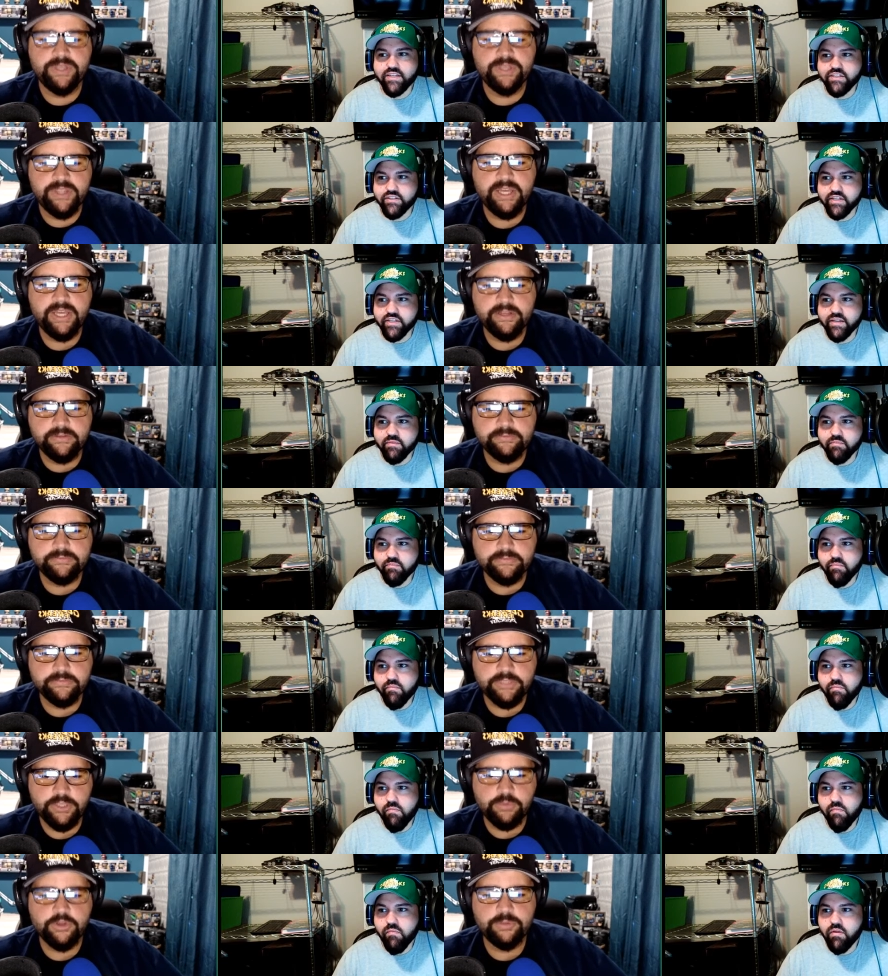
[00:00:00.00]
Speaker 1: will be that.
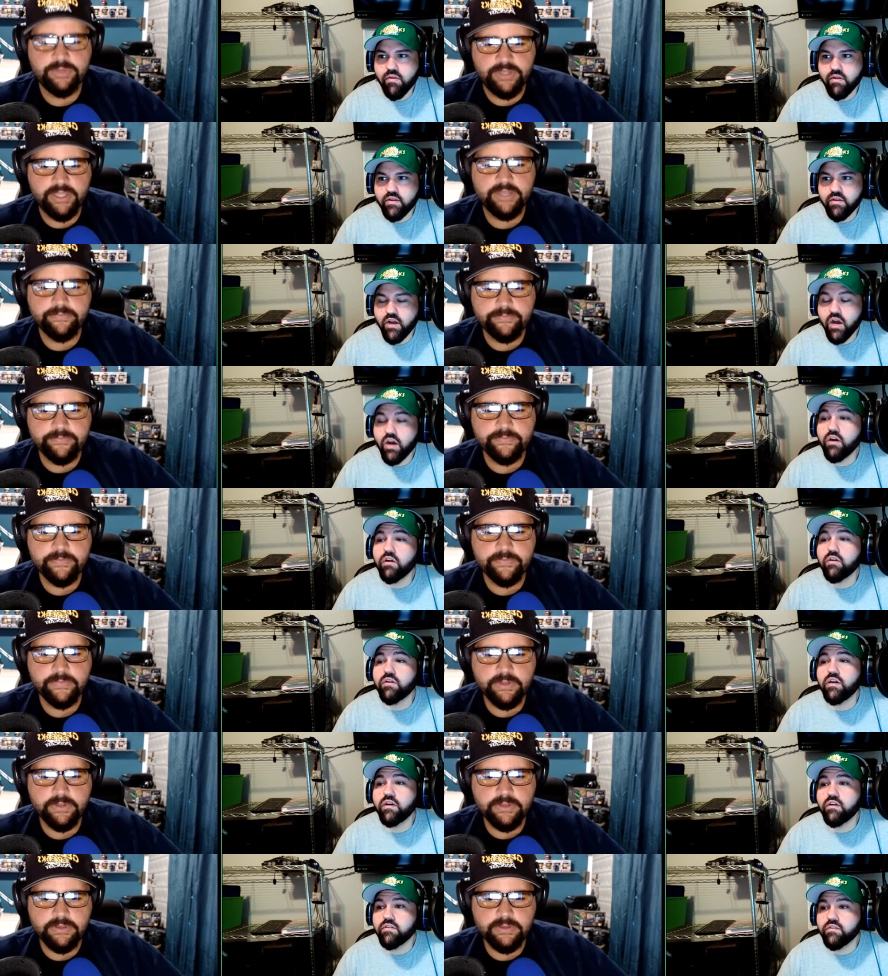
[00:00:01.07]
Speaker 2: He will be that.
Speaker 1: Oh,
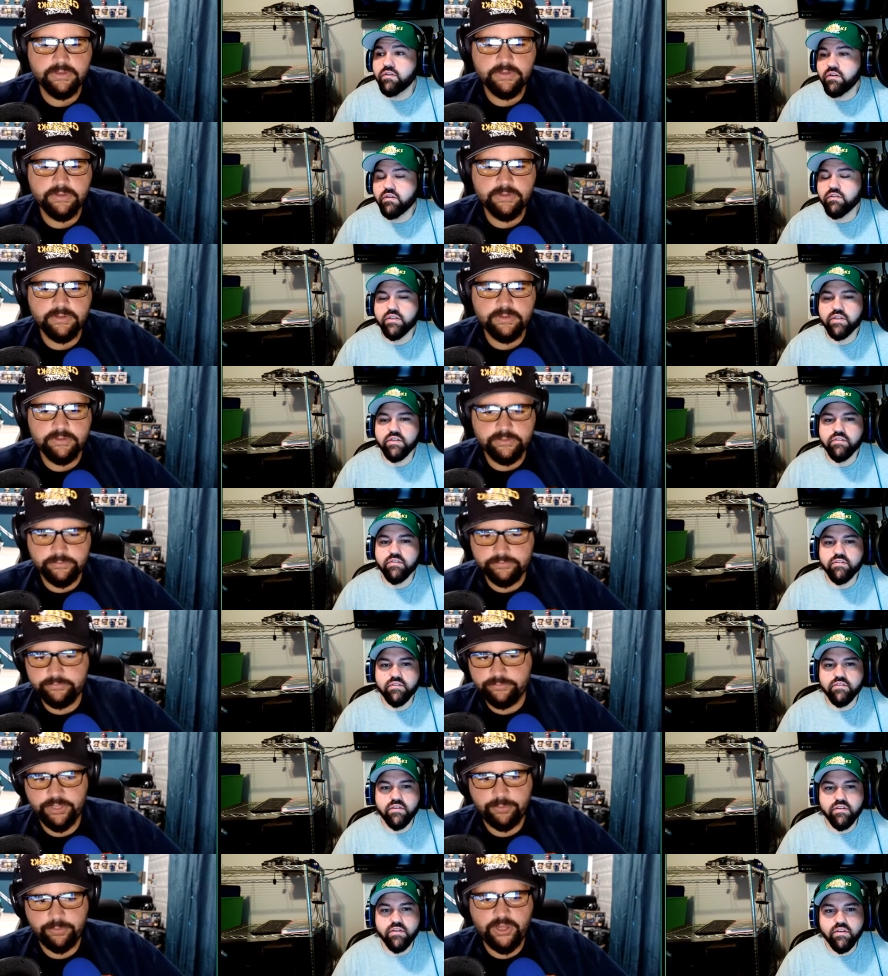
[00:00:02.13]
oh, oh okay.
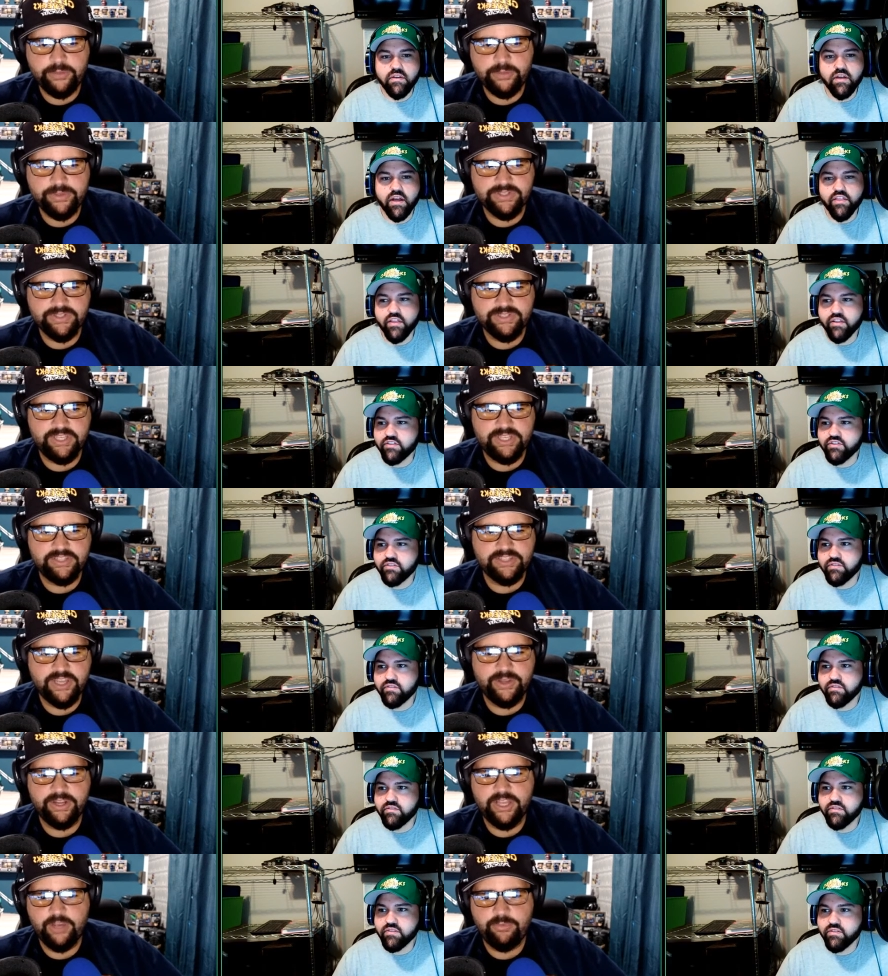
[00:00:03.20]
Speaker 2: But the problem is, is he's
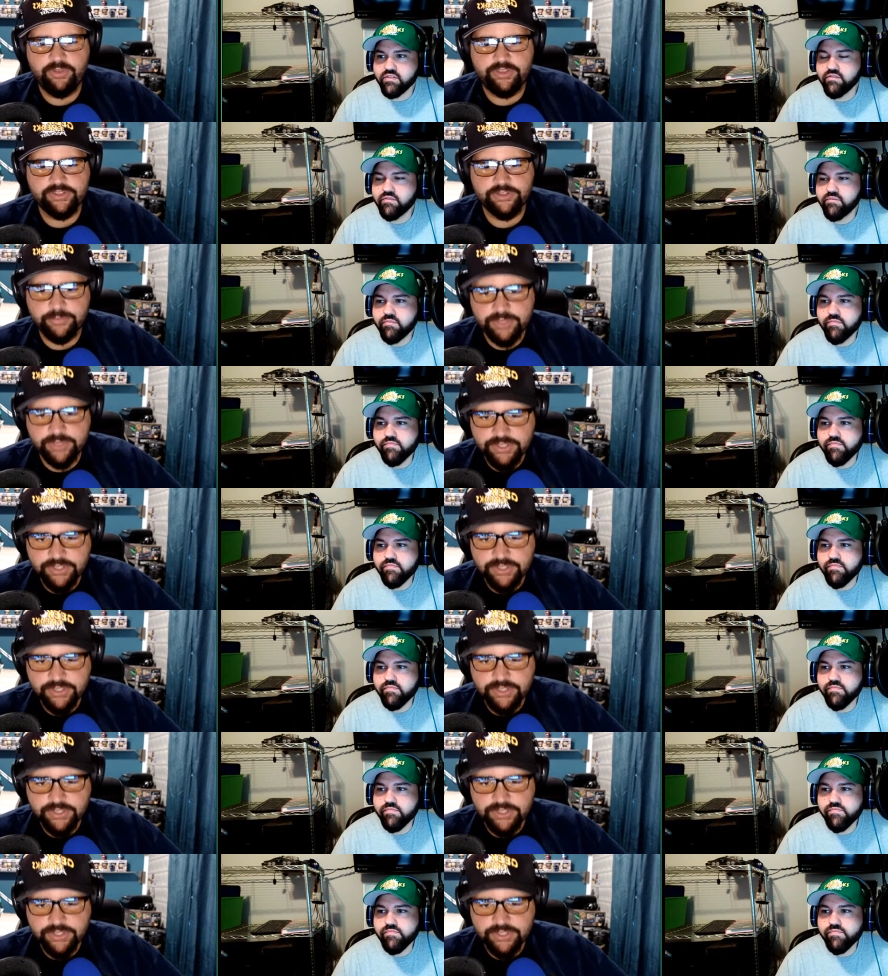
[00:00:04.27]
kind of come with his own
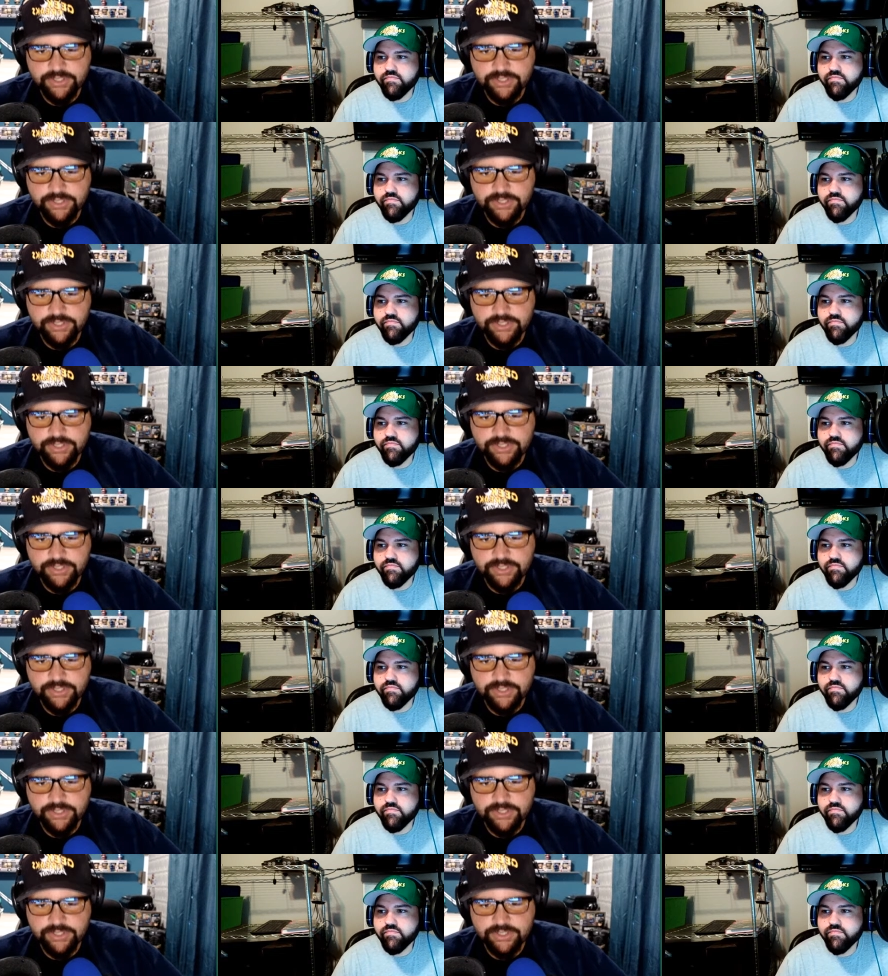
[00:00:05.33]
missions. He's going to come with, you know,
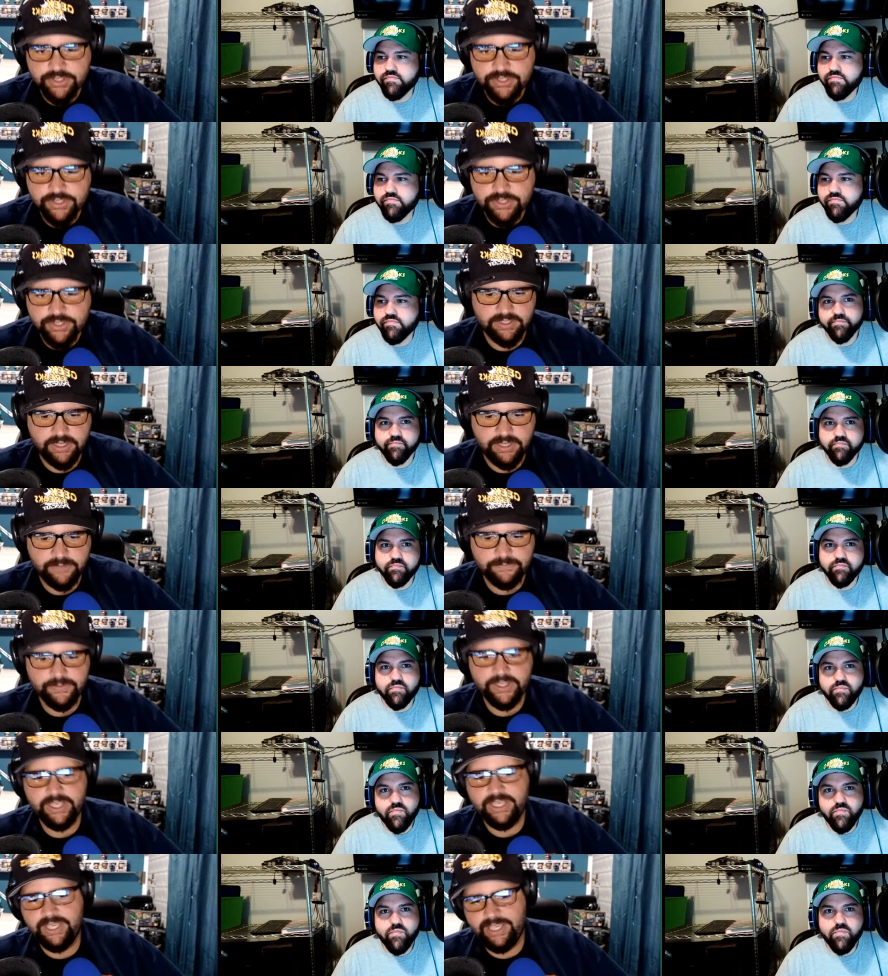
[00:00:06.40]
of course, his own play style.
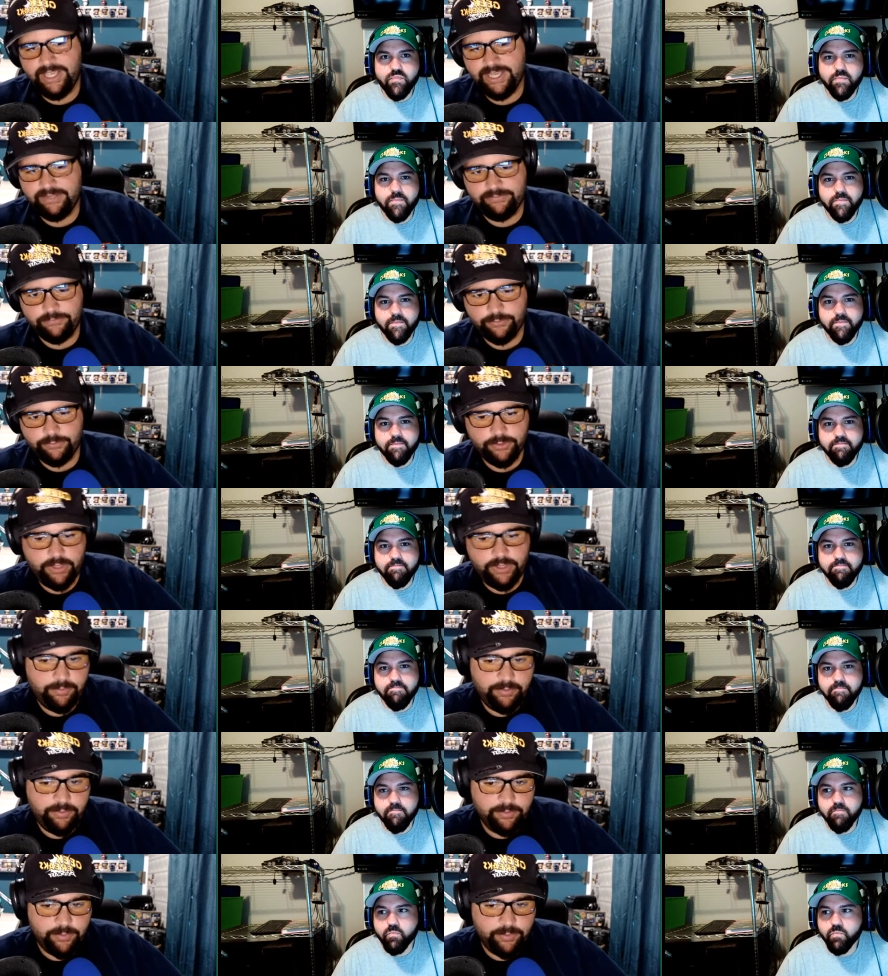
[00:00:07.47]
And for a
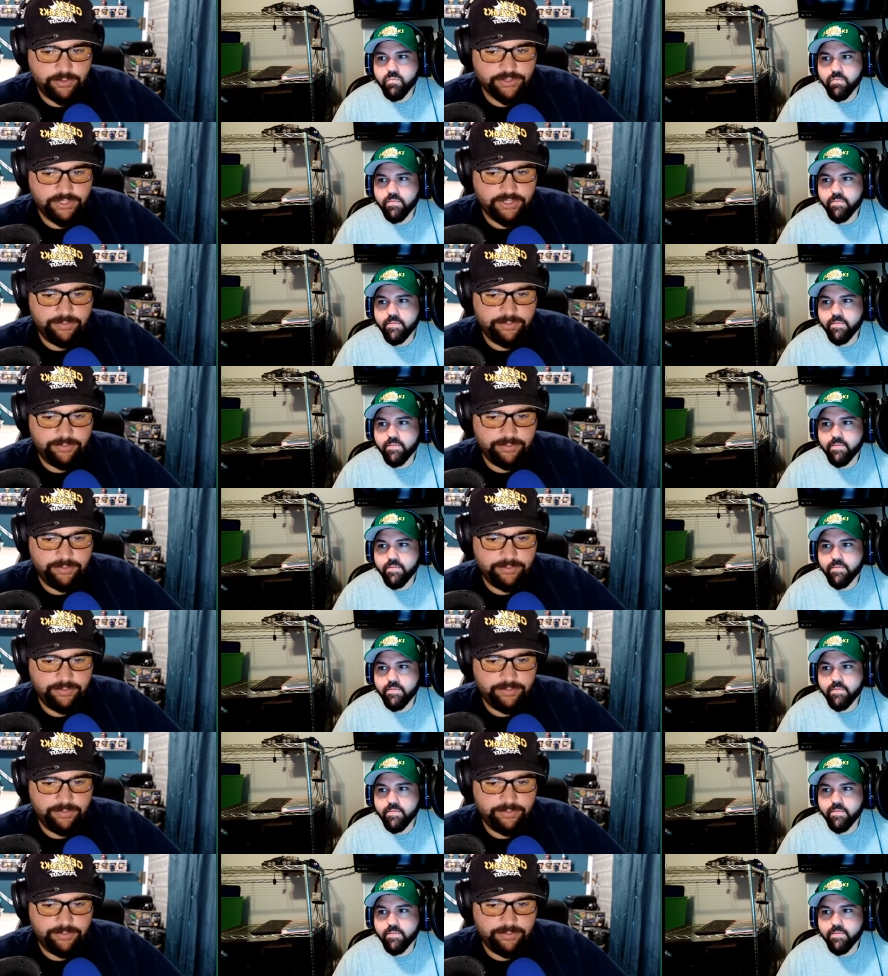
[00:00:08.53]
big portion of the